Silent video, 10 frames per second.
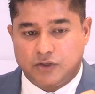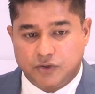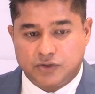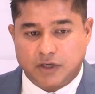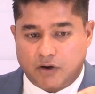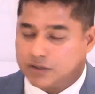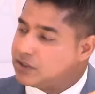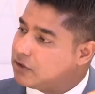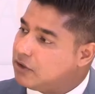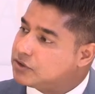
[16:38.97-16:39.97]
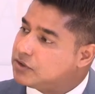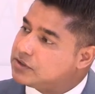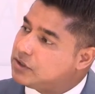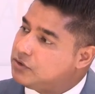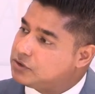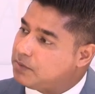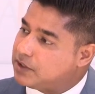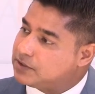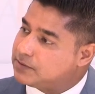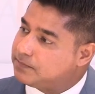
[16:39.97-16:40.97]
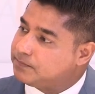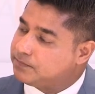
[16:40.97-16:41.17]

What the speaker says: using arts and culture as the new spice.